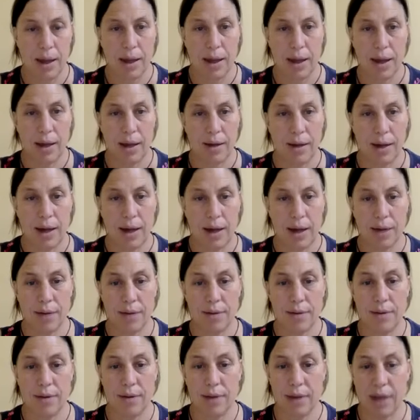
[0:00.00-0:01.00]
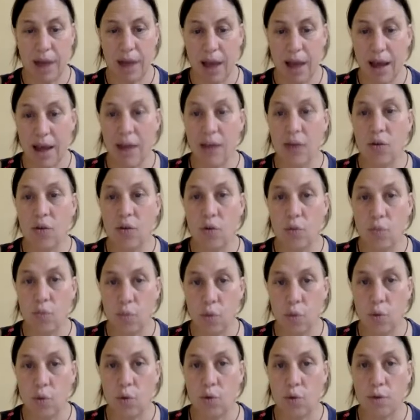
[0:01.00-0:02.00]
It has 9 or
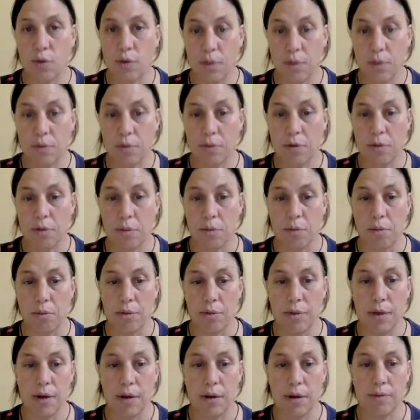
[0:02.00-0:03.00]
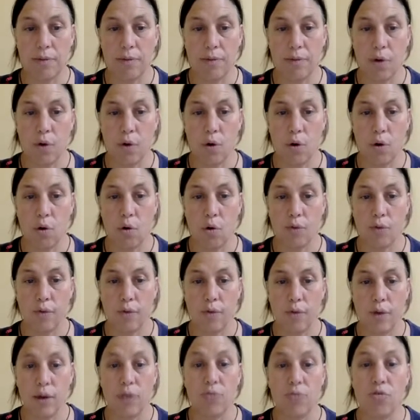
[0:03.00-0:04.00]
more symptoms that involve
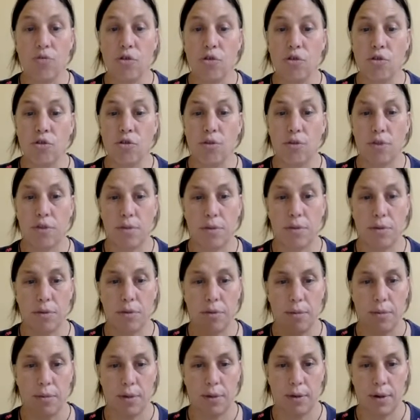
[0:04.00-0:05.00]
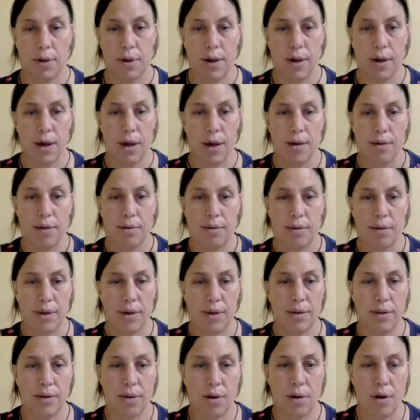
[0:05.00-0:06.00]
intrusion symptoms.
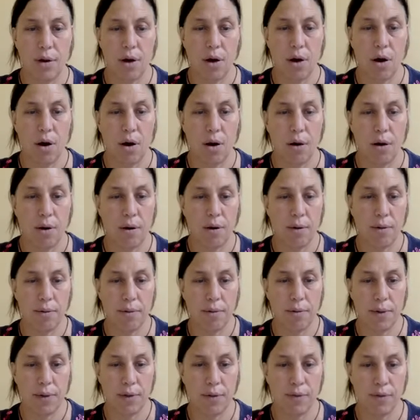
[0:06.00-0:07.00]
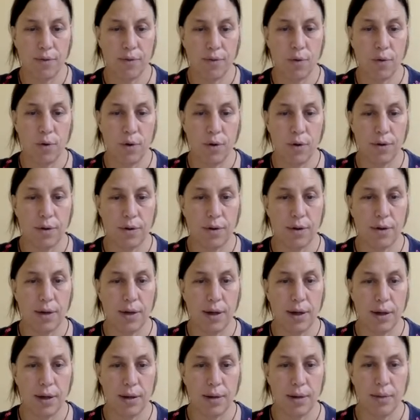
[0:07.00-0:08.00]
There's 4 listed
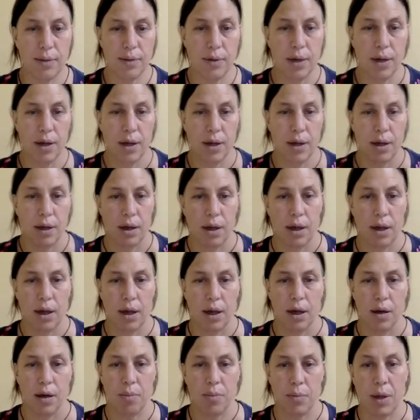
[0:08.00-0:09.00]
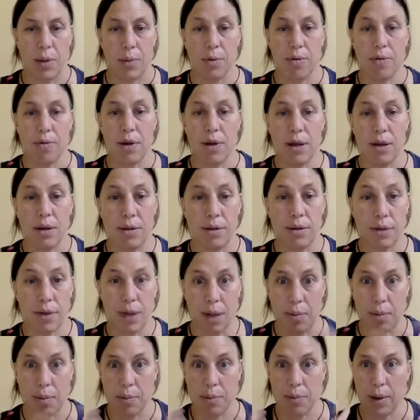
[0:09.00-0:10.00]
here. Memories
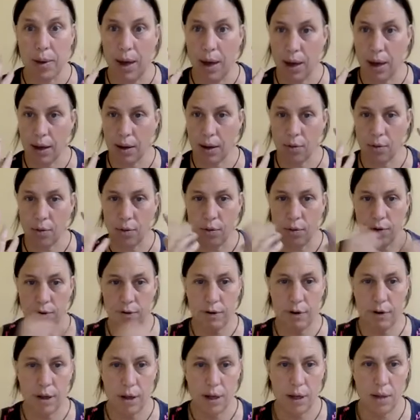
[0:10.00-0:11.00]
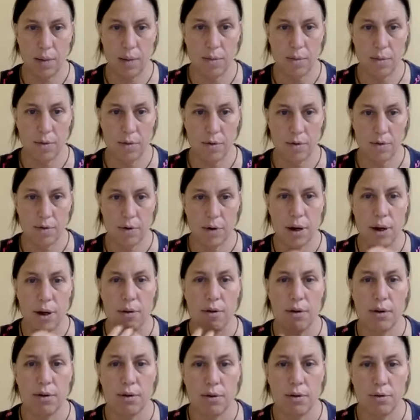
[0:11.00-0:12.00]
coming back all the time,
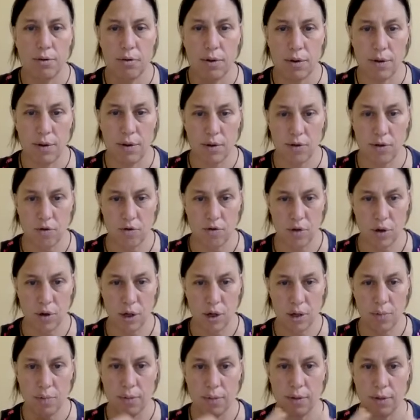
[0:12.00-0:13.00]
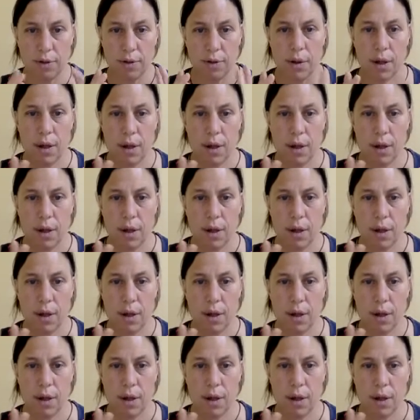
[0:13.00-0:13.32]
recurrent distressing dreams,